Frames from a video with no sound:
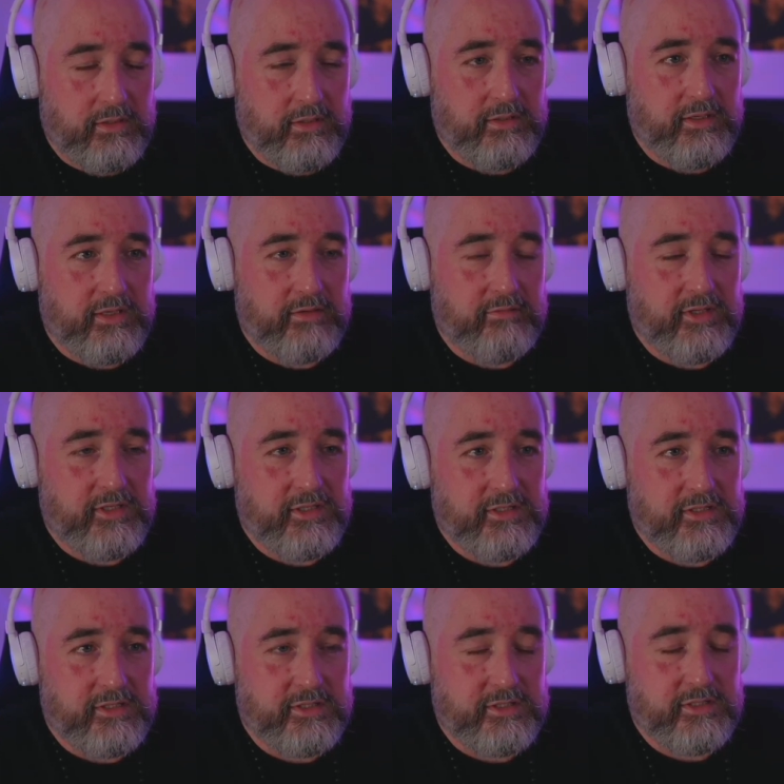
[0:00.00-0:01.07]
And there he
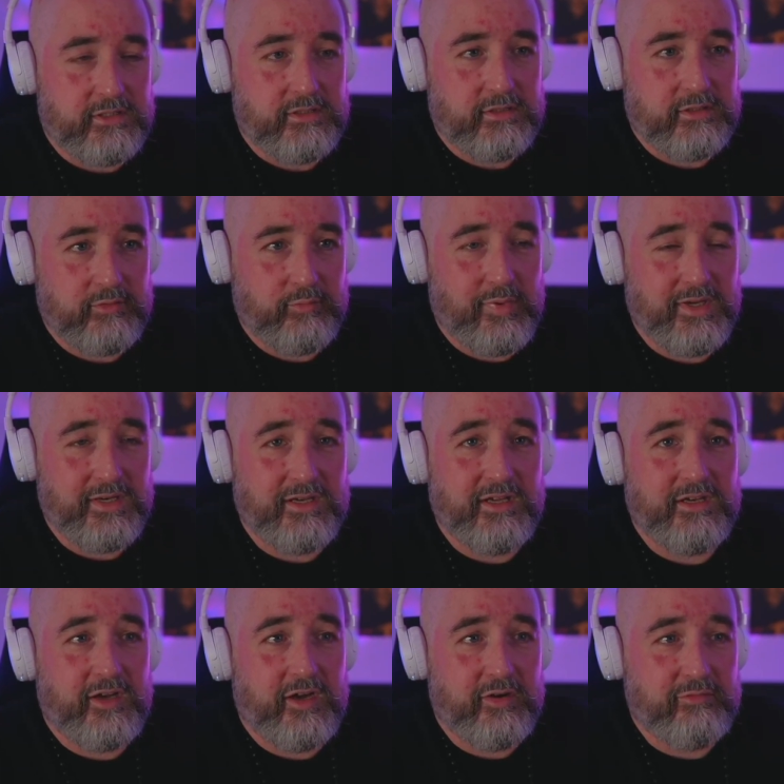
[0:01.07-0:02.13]
is, the one
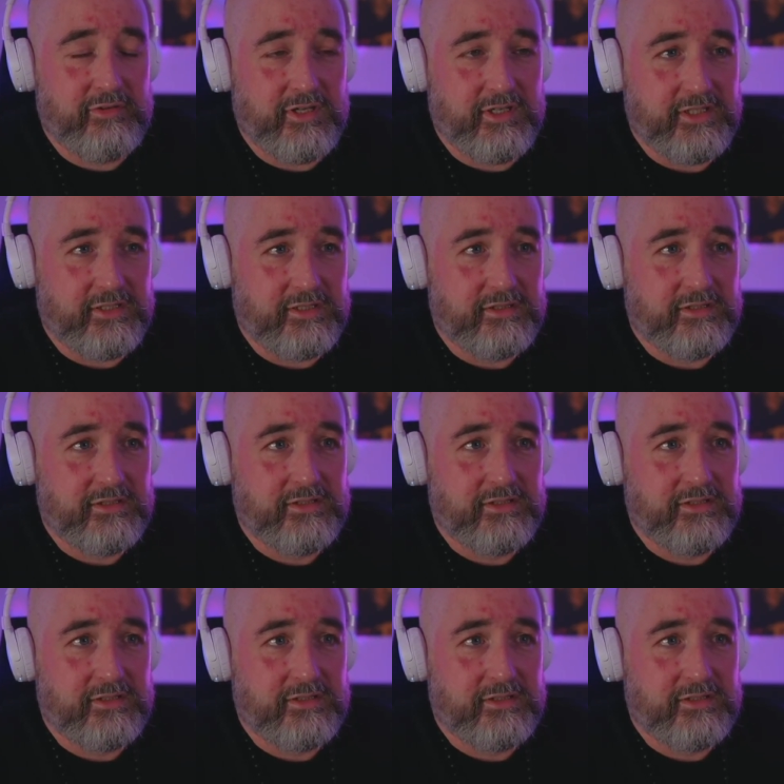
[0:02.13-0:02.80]
and only.